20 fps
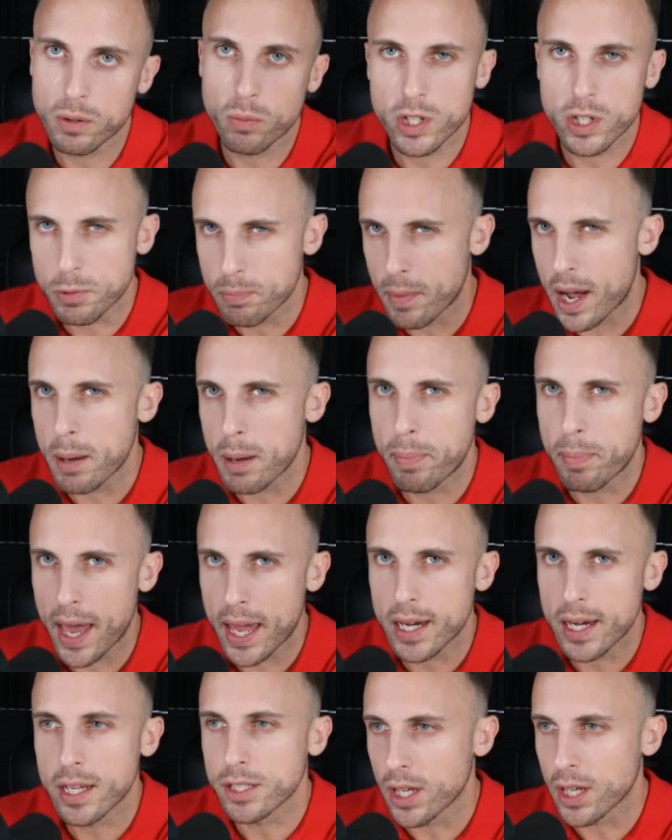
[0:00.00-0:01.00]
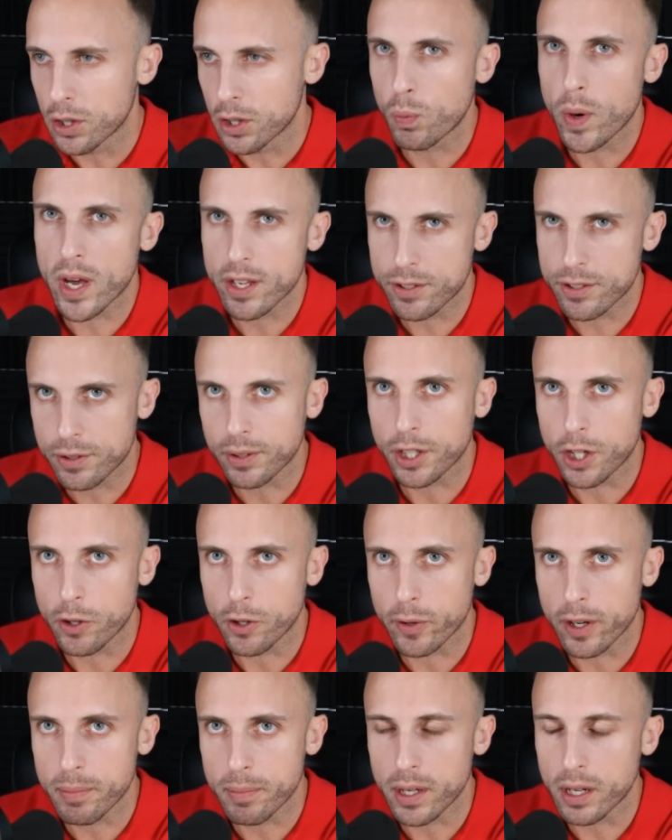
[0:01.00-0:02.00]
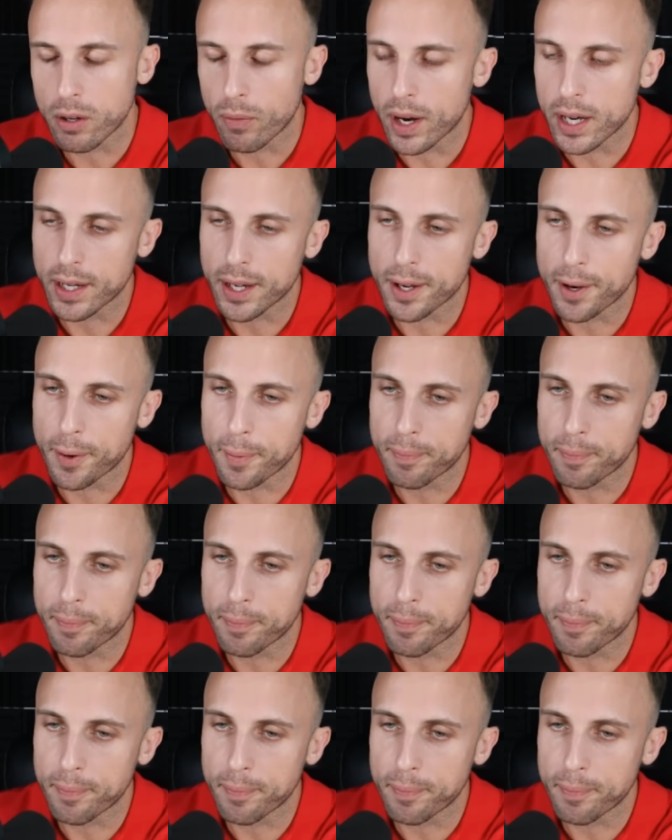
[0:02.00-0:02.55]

which my bet is on the Western Caribbean right now.